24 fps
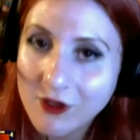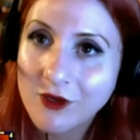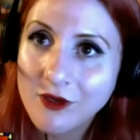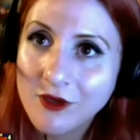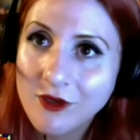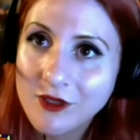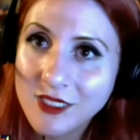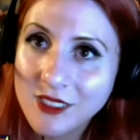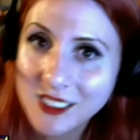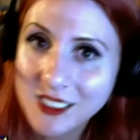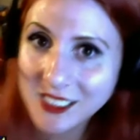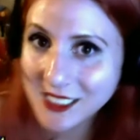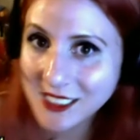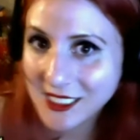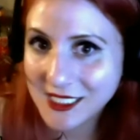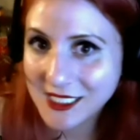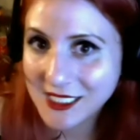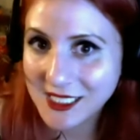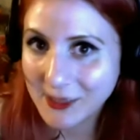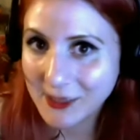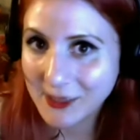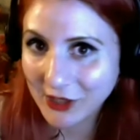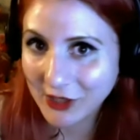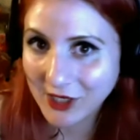this is a
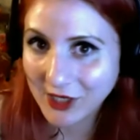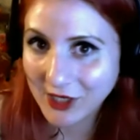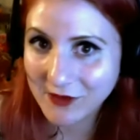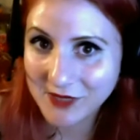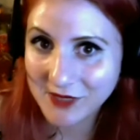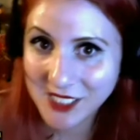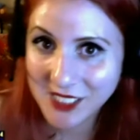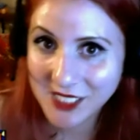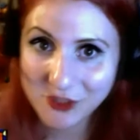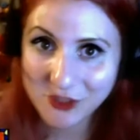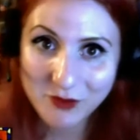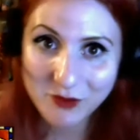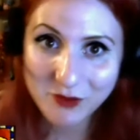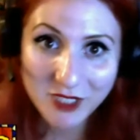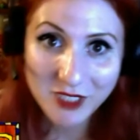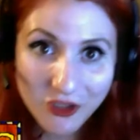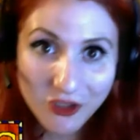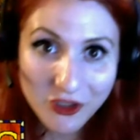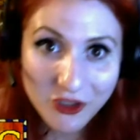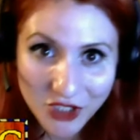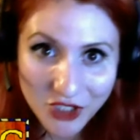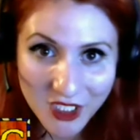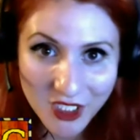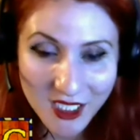separate conversation, but
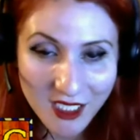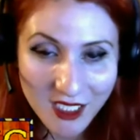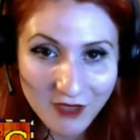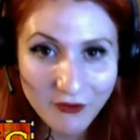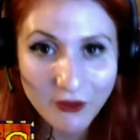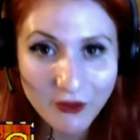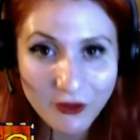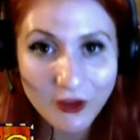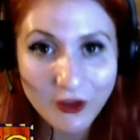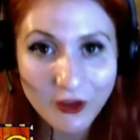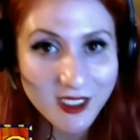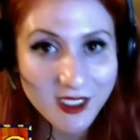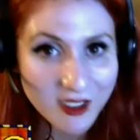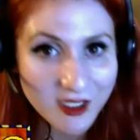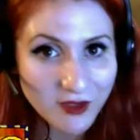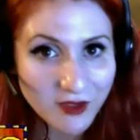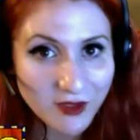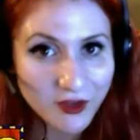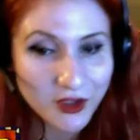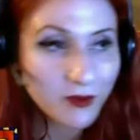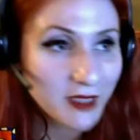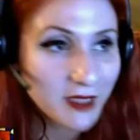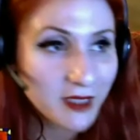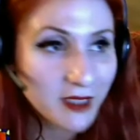usually they avoid social
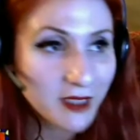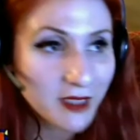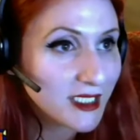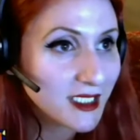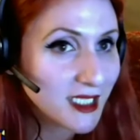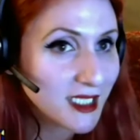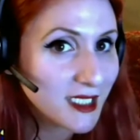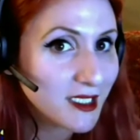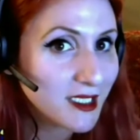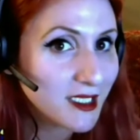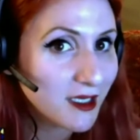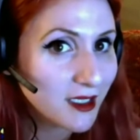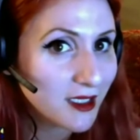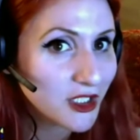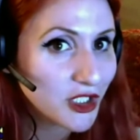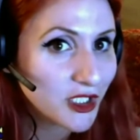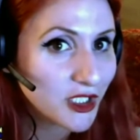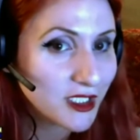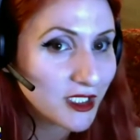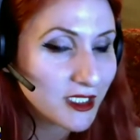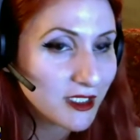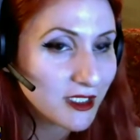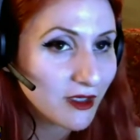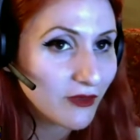media, technology,
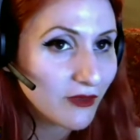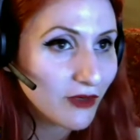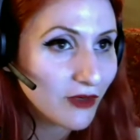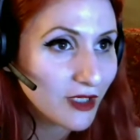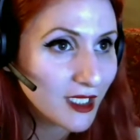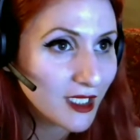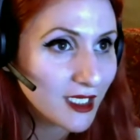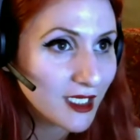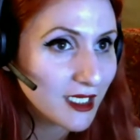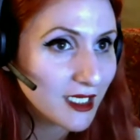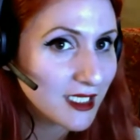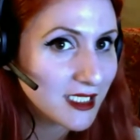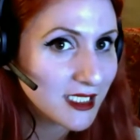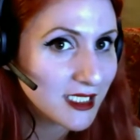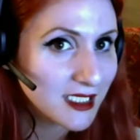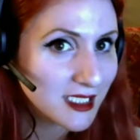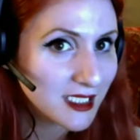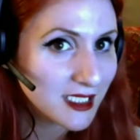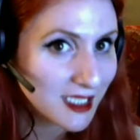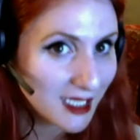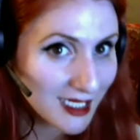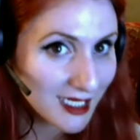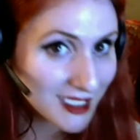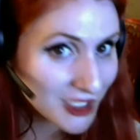and so forth unless it's
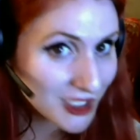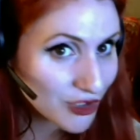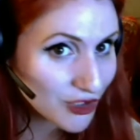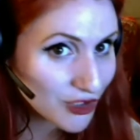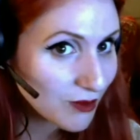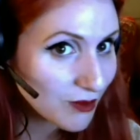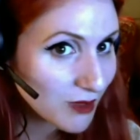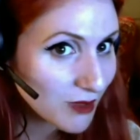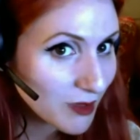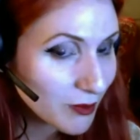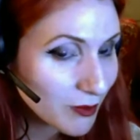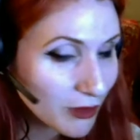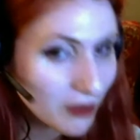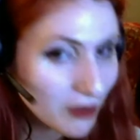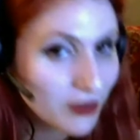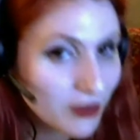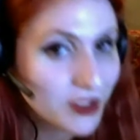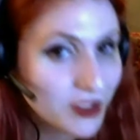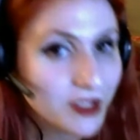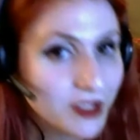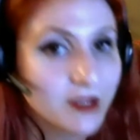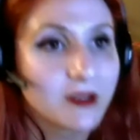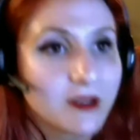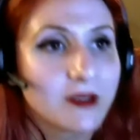extremely
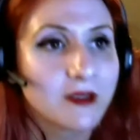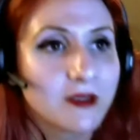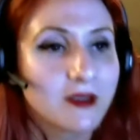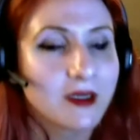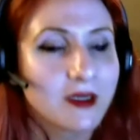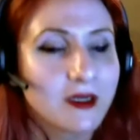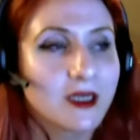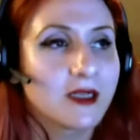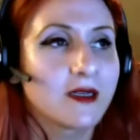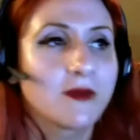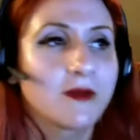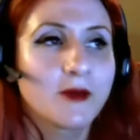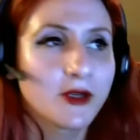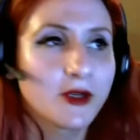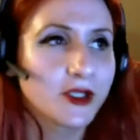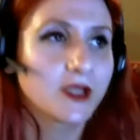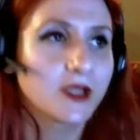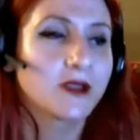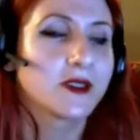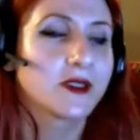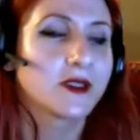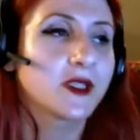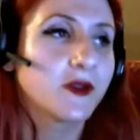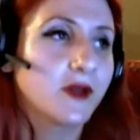personal
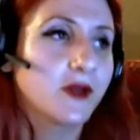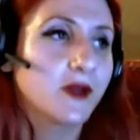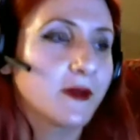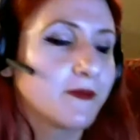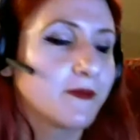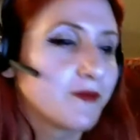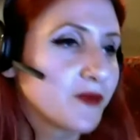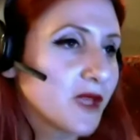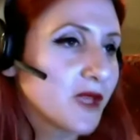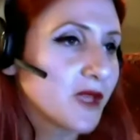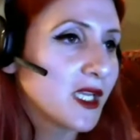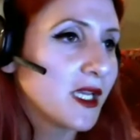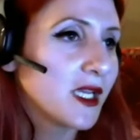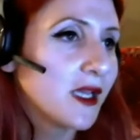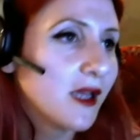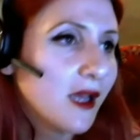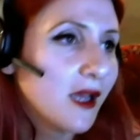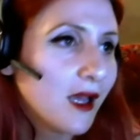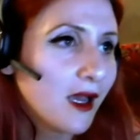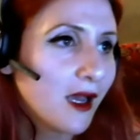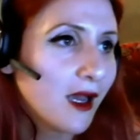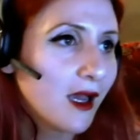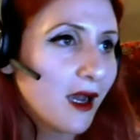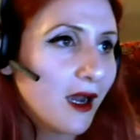to them.
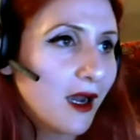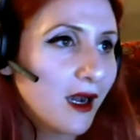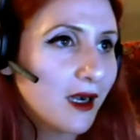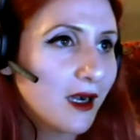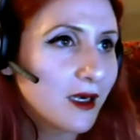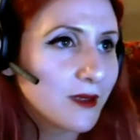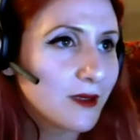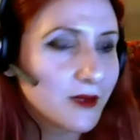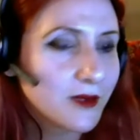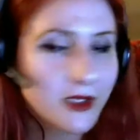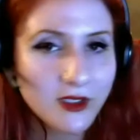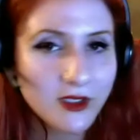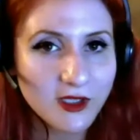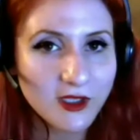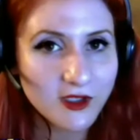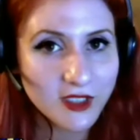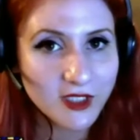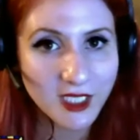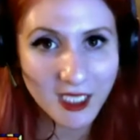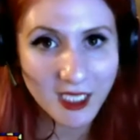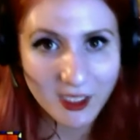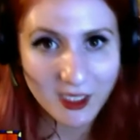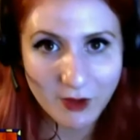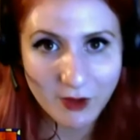There's a
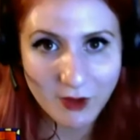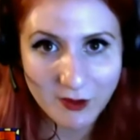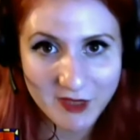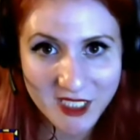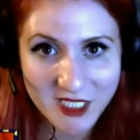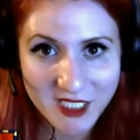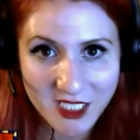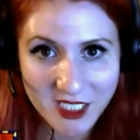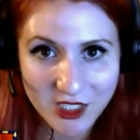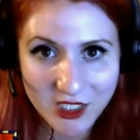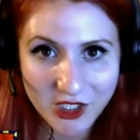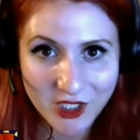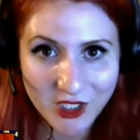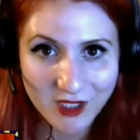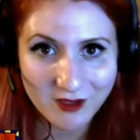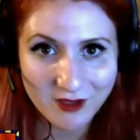lot of repetition,